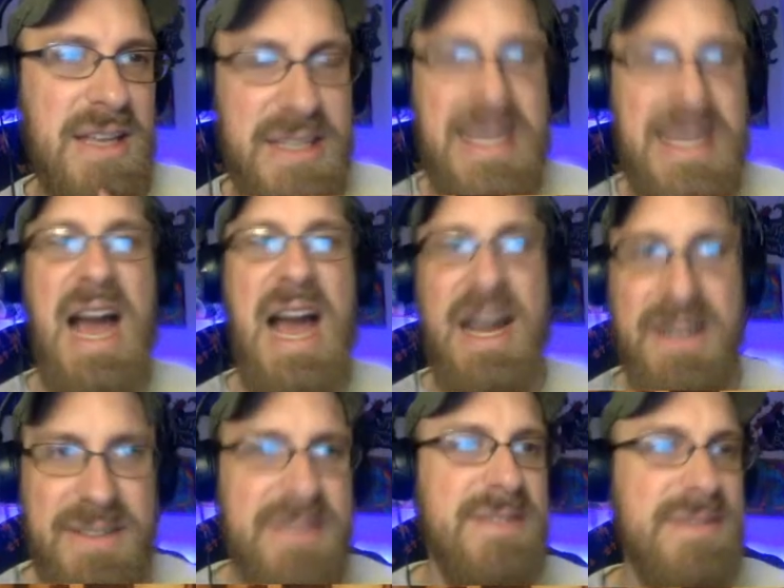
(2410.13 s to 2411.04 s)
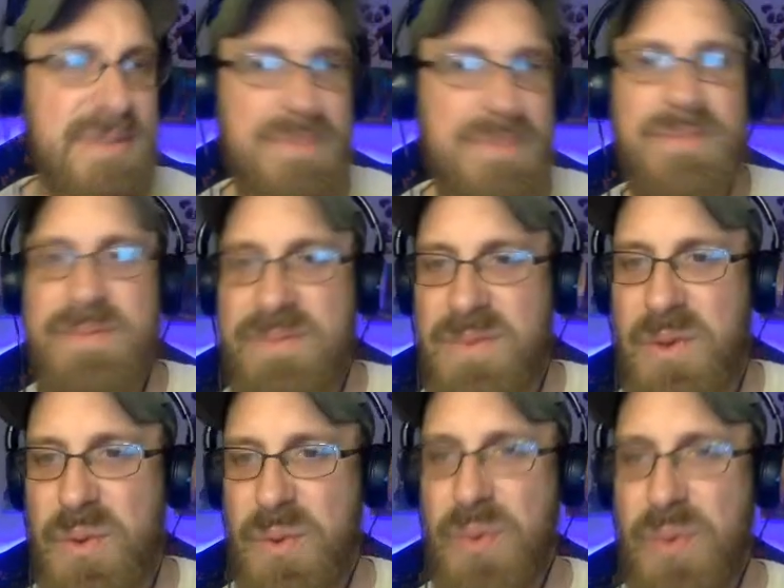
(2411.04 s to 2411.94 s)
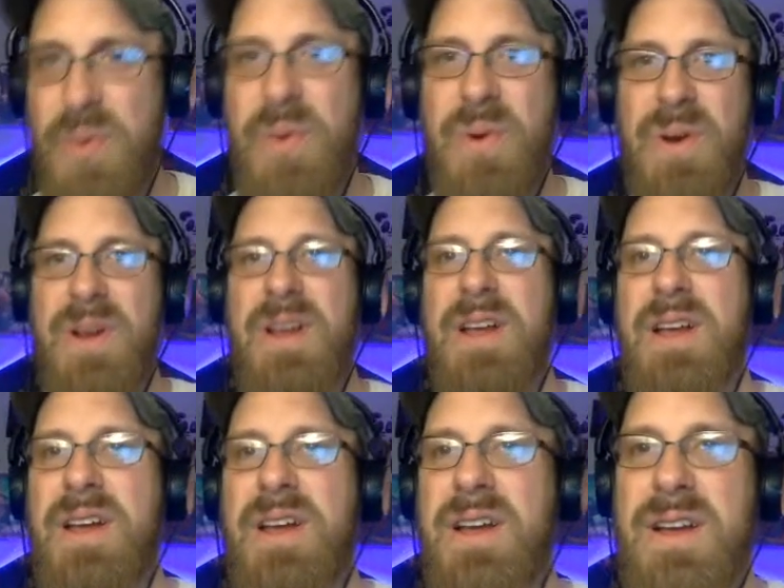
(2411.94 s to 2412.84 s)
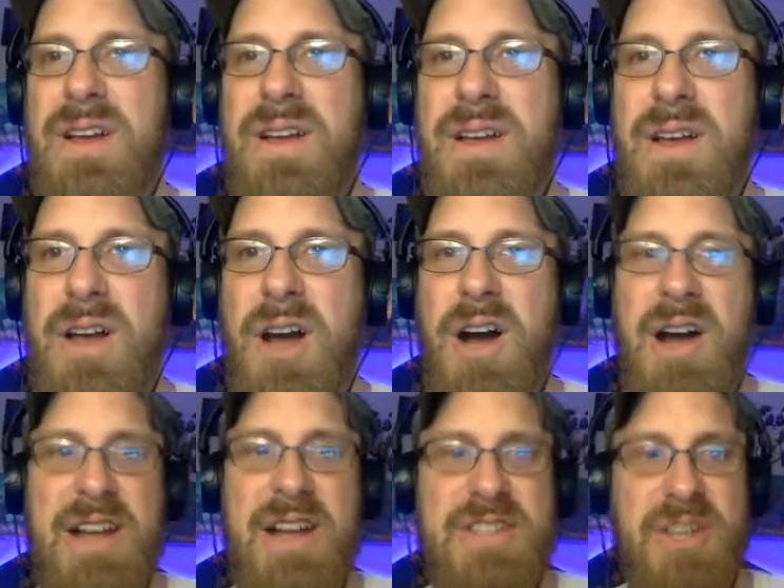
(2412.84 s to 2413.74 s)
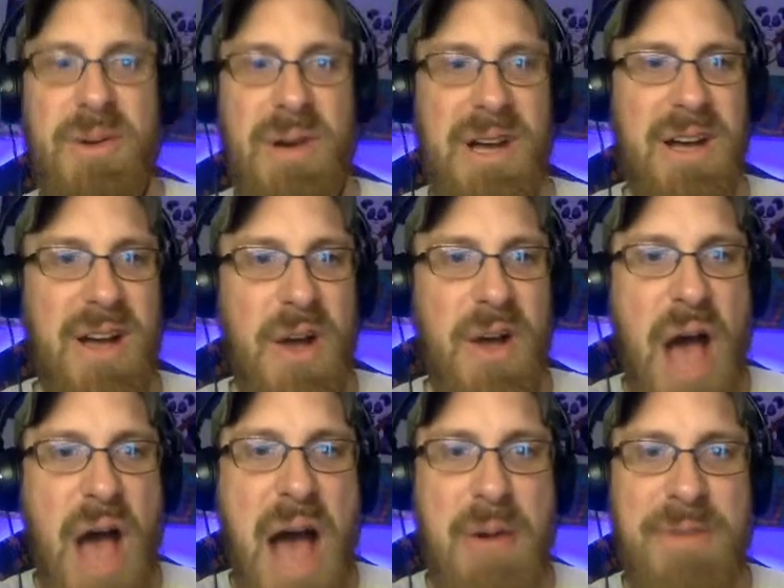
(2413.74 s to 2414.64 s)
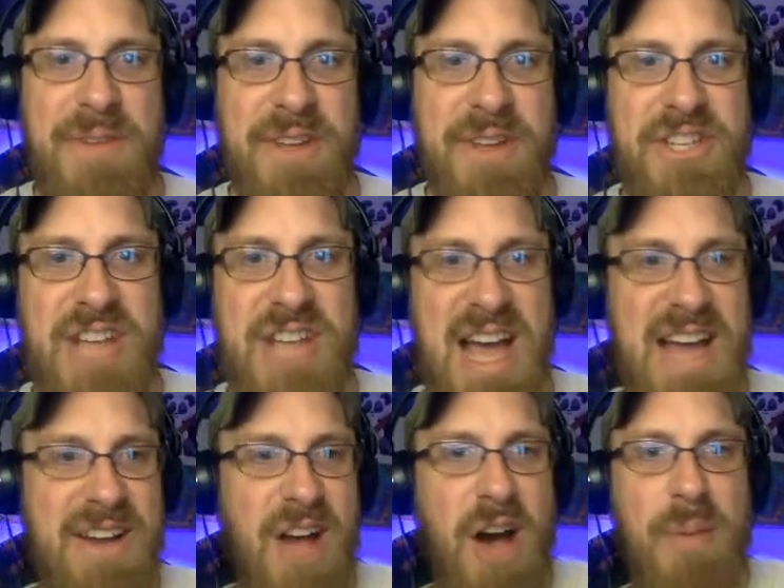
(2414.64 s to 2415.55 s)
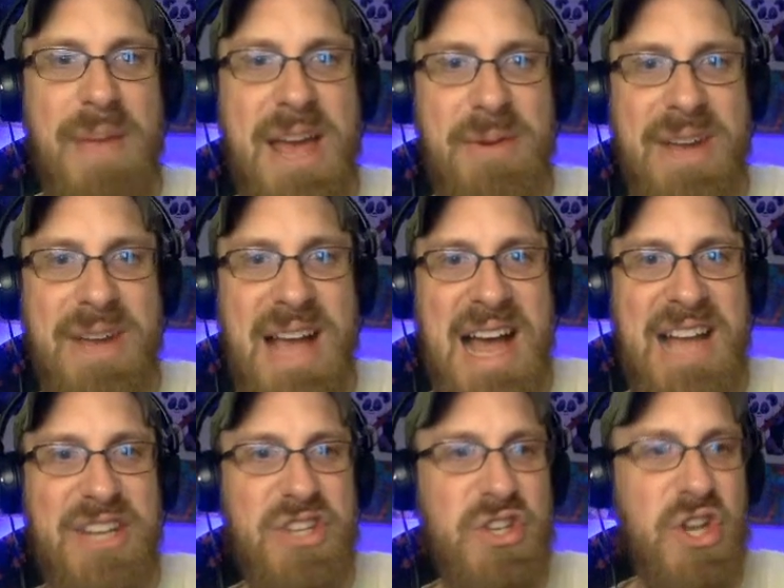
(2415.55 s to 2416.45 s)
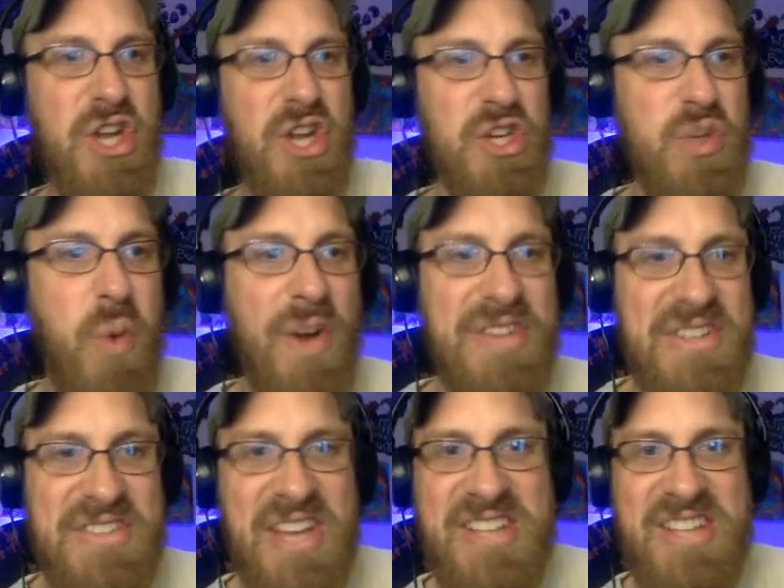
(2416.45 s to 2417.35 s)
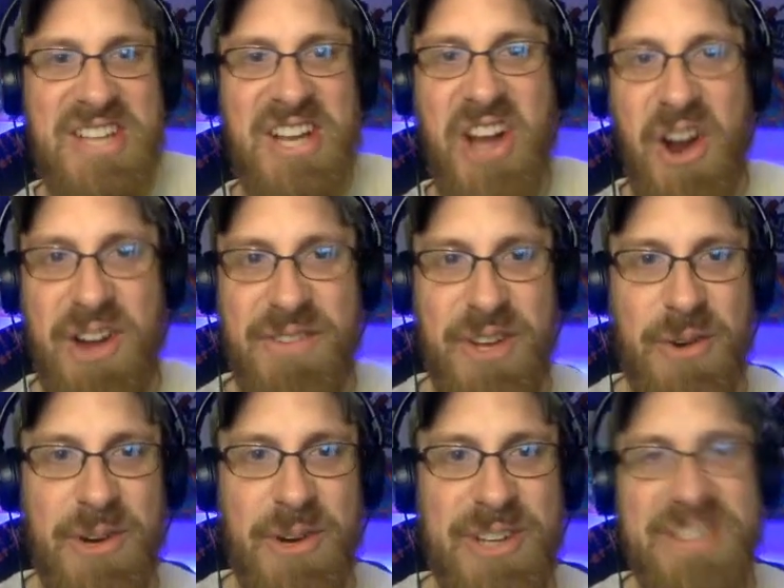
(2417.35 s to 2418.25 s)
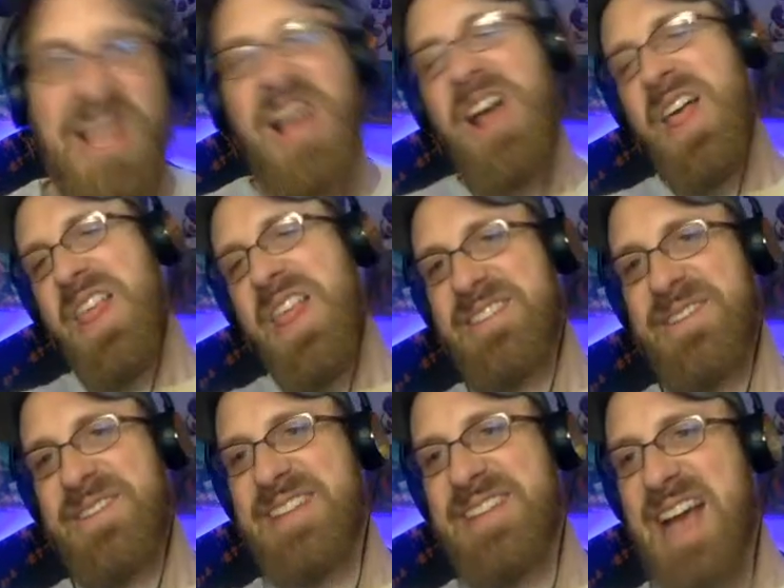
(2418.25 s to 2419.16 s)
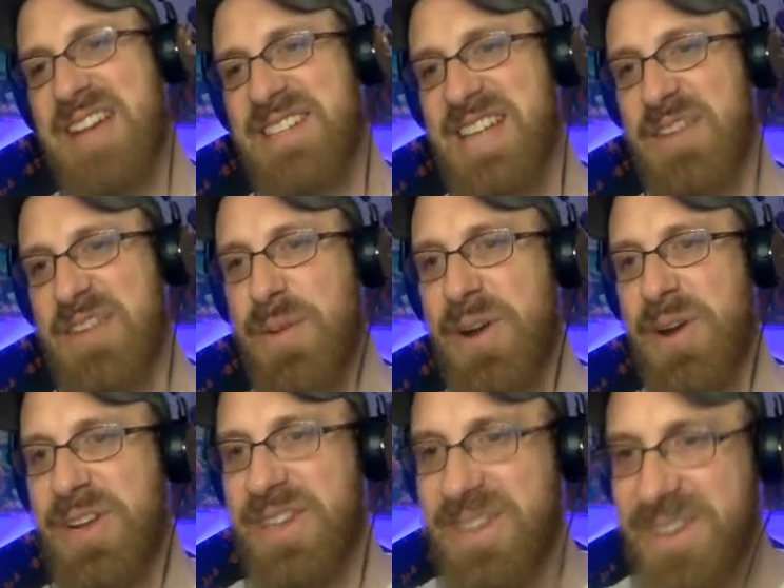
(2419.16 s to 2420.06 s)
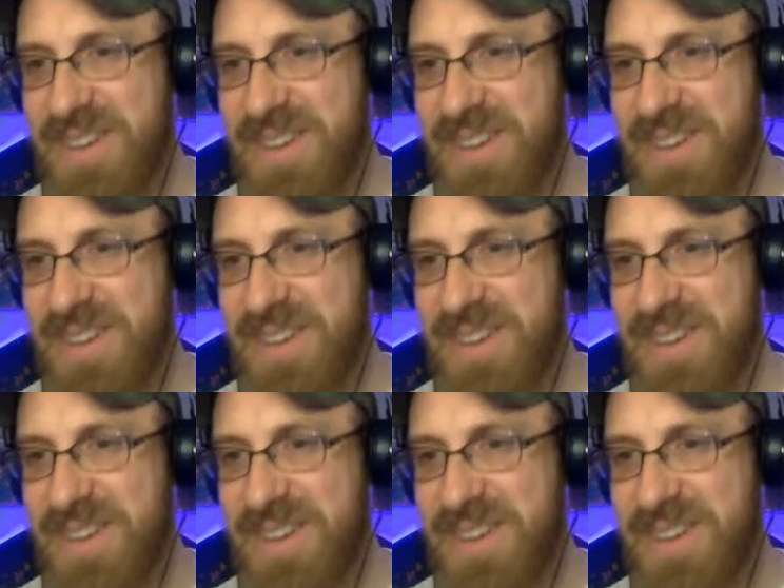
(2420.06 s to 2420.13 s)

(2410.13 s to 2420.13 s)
Yeah. Ooh. All right. So, how we feeling, chat? Oh man, we got 26 concurrent viewers. That's fantastic, everybody.